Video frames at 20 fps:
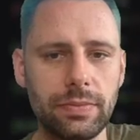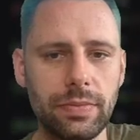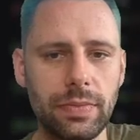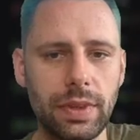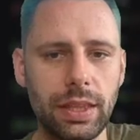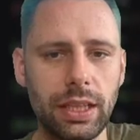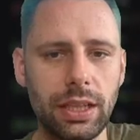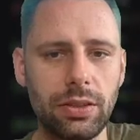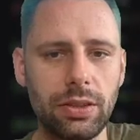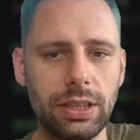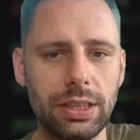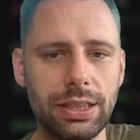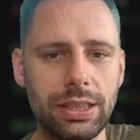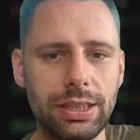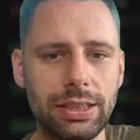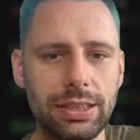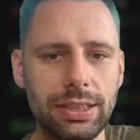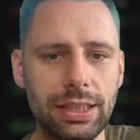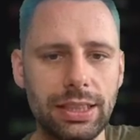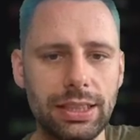Now
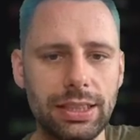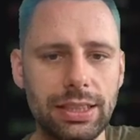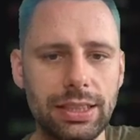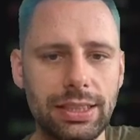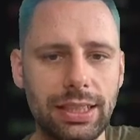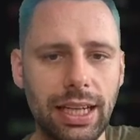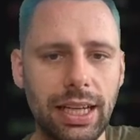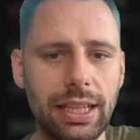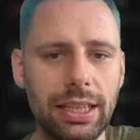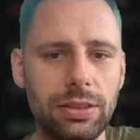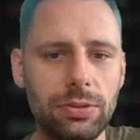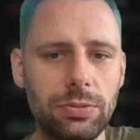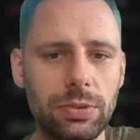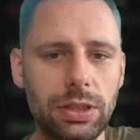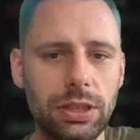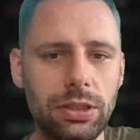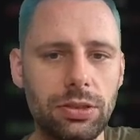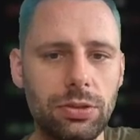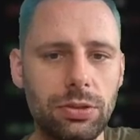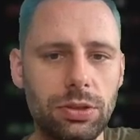this is signed. We
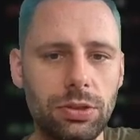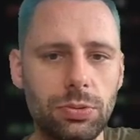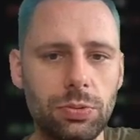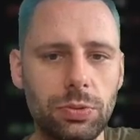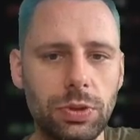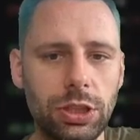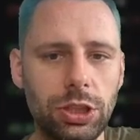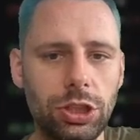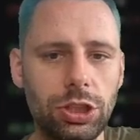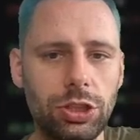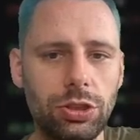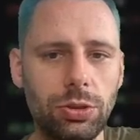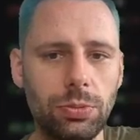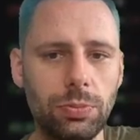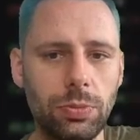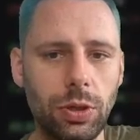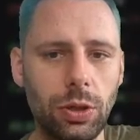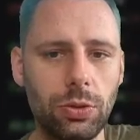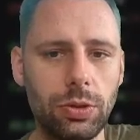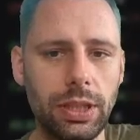need to switch to
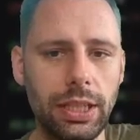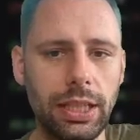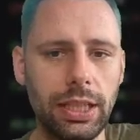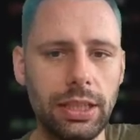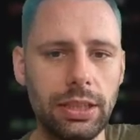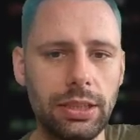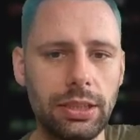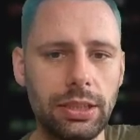Monad.